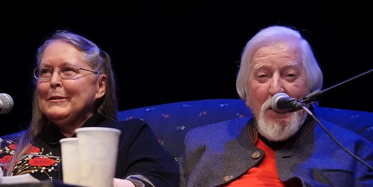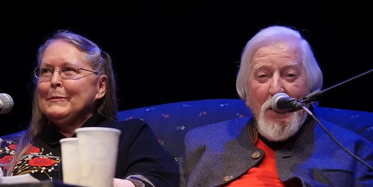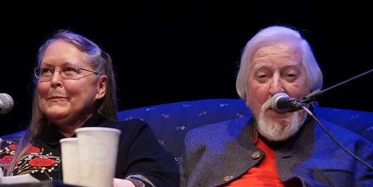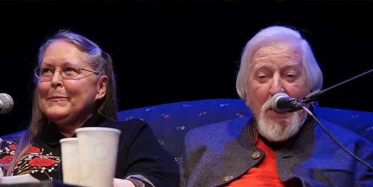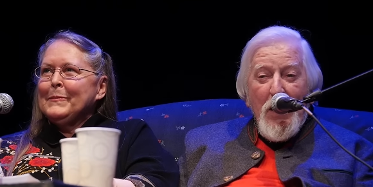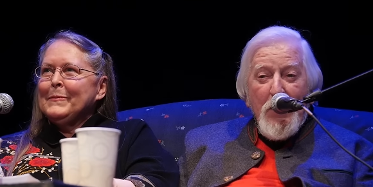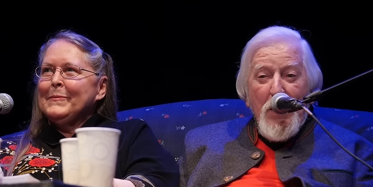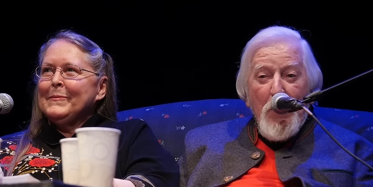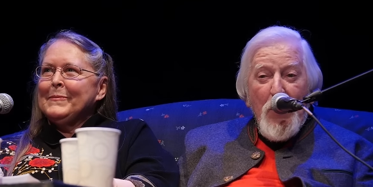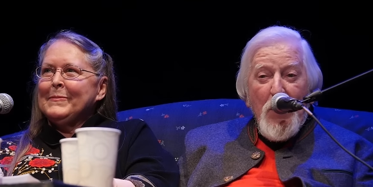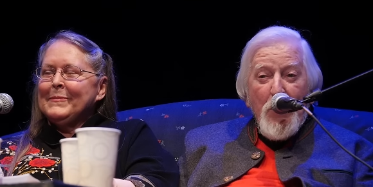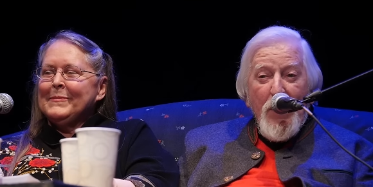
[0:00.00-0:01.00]
Speaker 1: and, and I'm
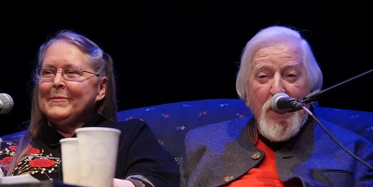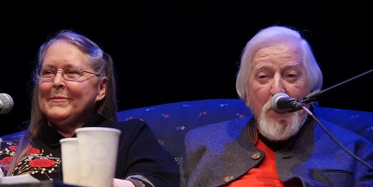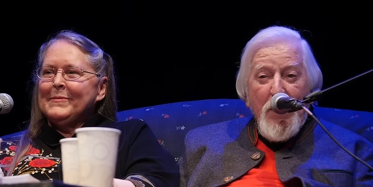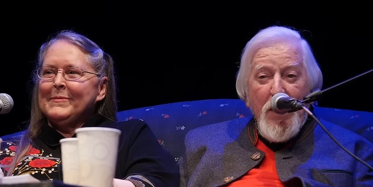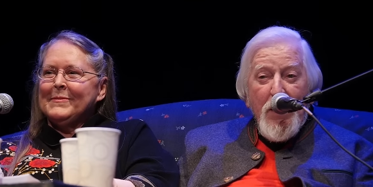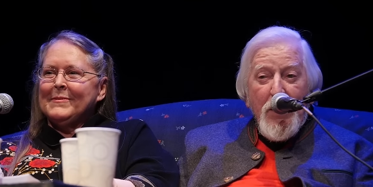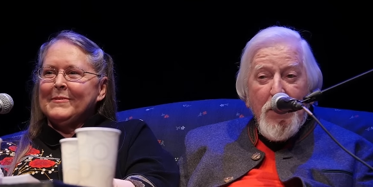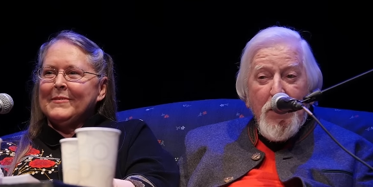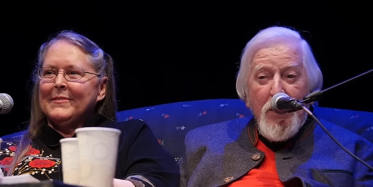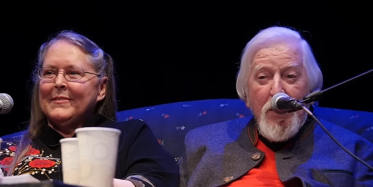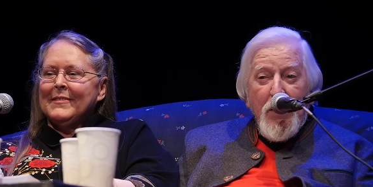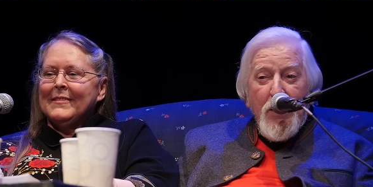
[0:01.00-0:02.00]
going to bring them here.
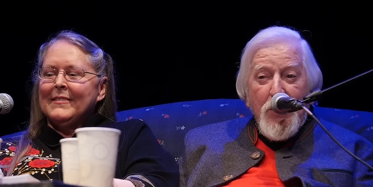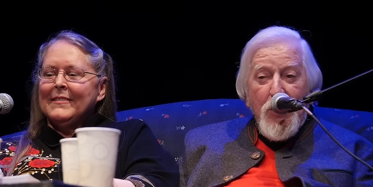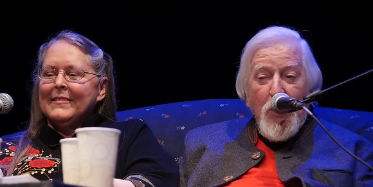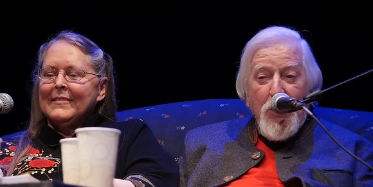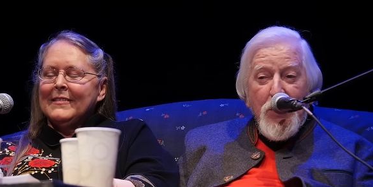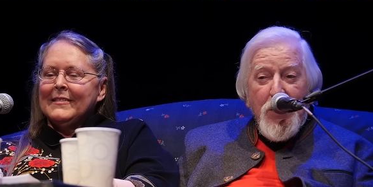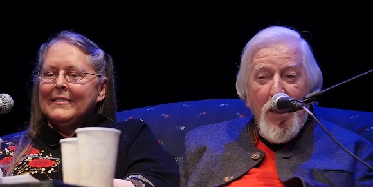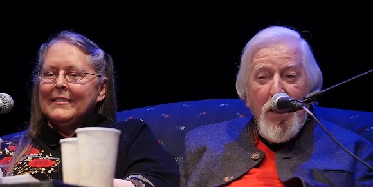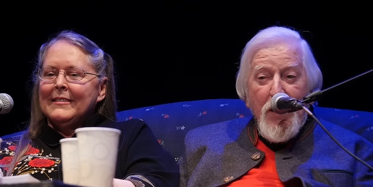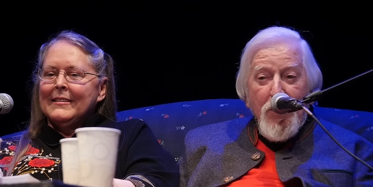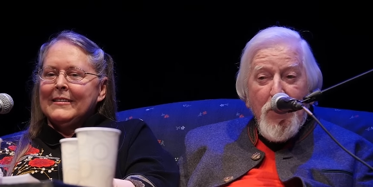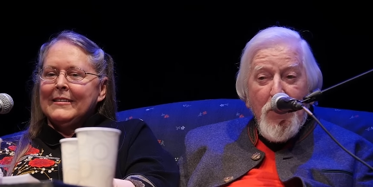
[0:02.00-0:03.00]
So you stay
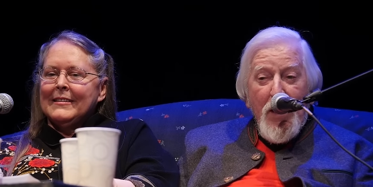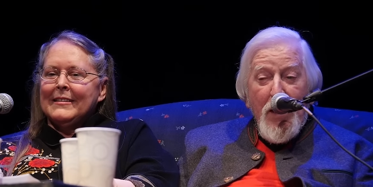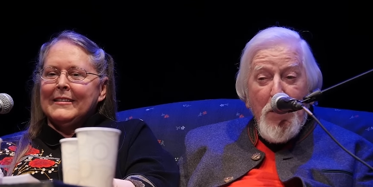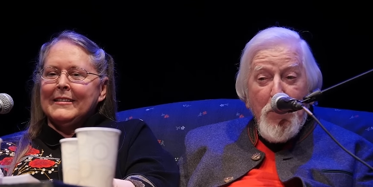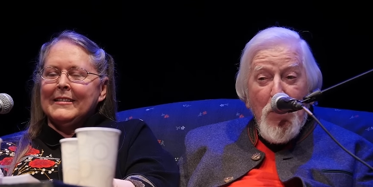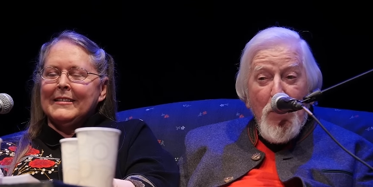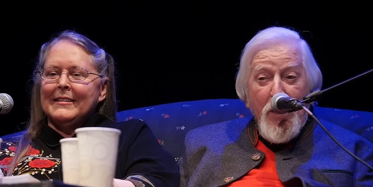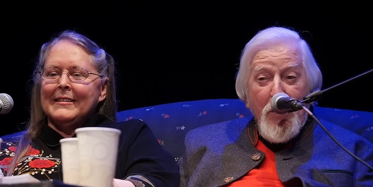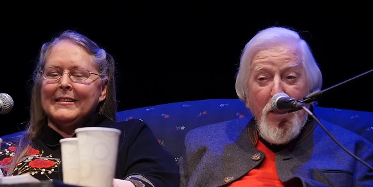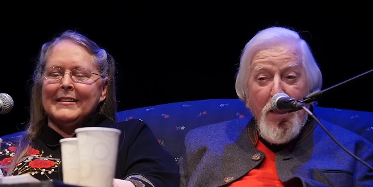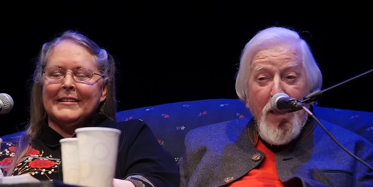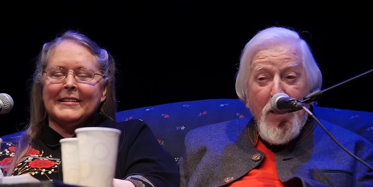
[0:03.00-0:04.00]
here. Okay, I'm going
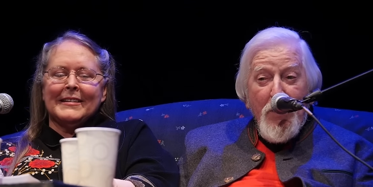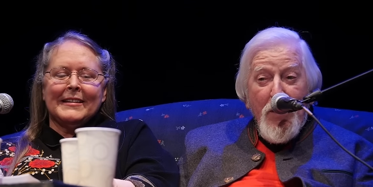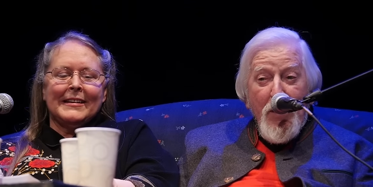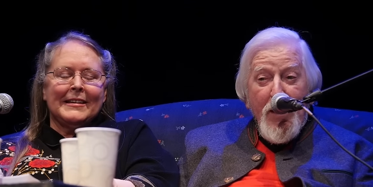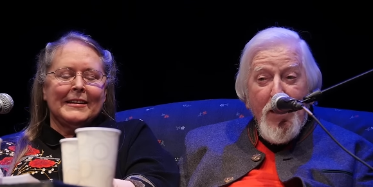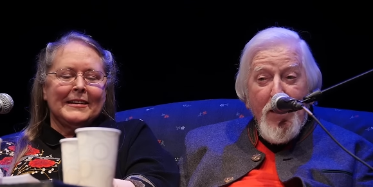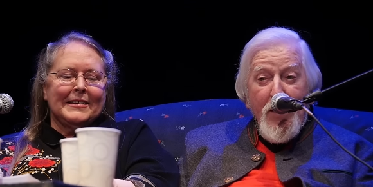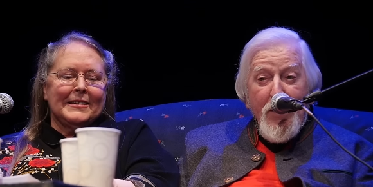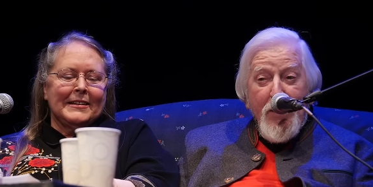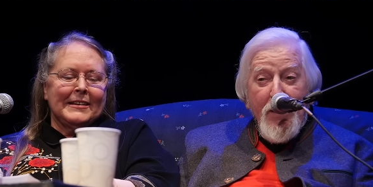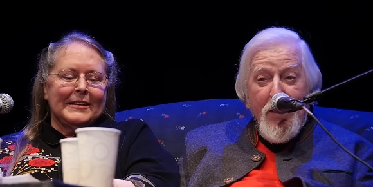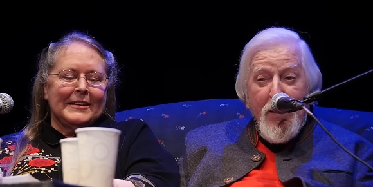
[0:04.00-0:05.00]
right now. Here I go.